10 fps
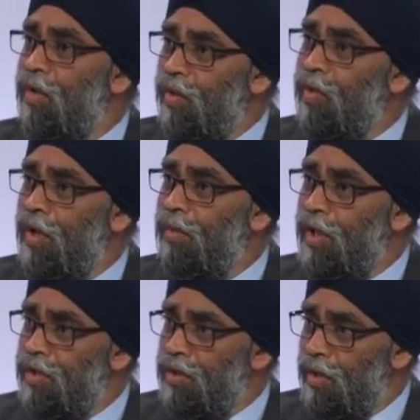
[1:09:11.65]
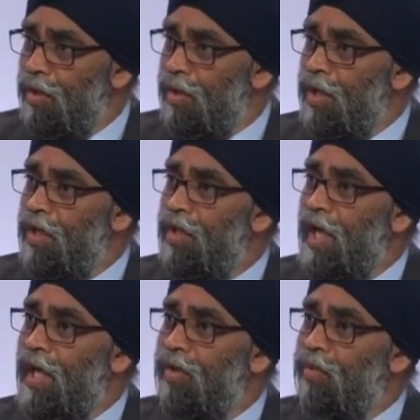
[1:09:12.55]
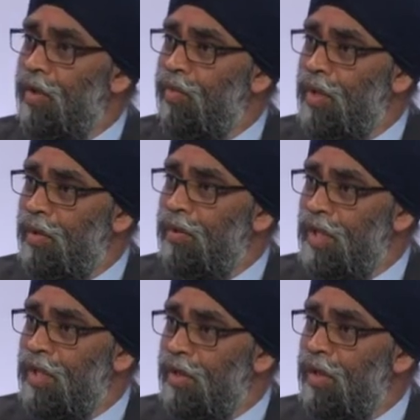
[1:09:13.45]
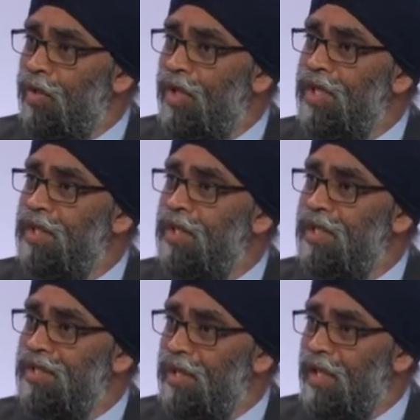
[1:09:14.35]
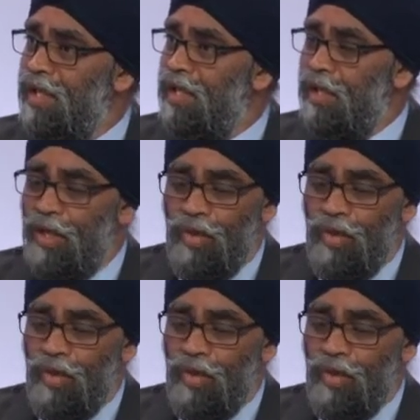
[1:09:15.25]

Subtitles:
we want to make sure that when we the location is selected,